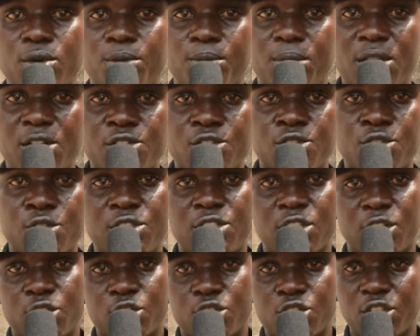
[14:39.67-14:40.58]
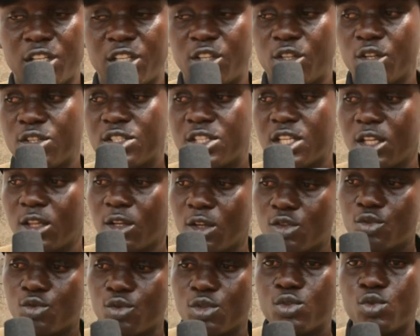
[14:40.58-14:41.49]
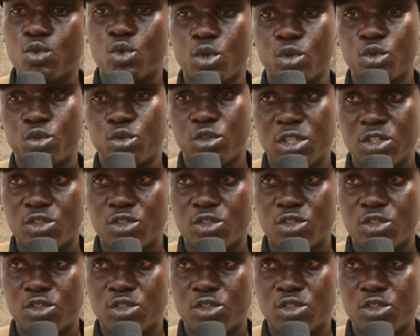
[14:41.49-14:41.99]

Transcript: Blaise Joe International, don't tell us what you can do.